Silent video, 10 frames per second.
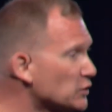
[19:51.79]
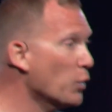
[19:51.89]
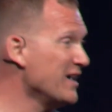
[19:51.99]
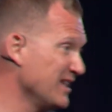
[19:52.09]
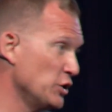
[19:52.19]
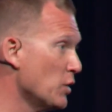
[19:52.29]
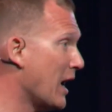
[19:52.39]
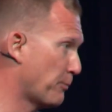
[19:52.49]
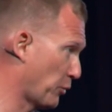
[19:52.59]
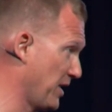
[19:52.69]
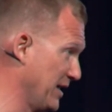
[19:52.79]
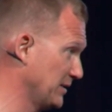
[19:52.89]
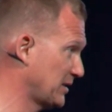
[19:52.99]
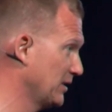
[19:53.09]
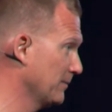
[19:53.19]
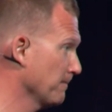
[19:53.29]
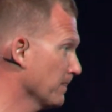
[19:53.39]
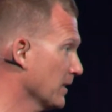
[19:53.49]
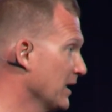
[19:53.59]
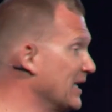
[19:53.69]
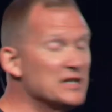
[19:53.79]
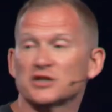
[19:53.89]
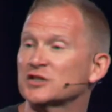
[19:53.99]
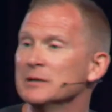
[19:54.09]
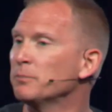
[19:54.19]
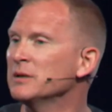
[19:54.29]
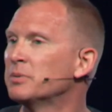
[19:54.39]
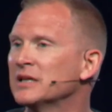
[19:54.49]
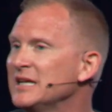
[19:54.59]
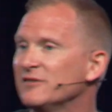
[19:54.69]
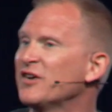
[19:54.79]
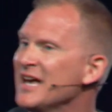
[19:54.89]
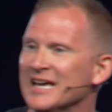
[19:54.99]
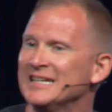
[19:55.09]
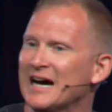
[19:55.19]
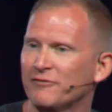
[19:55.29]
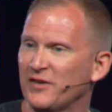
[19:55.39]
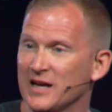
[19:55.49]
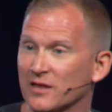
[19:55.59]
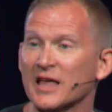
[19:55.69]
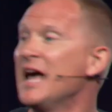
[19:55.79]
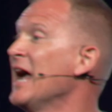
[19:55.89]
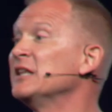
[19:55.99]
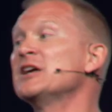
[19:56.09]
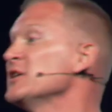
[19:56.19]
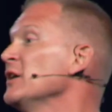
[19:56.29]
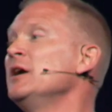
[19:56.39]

the way that you operate, it is simply belief and not faith. And their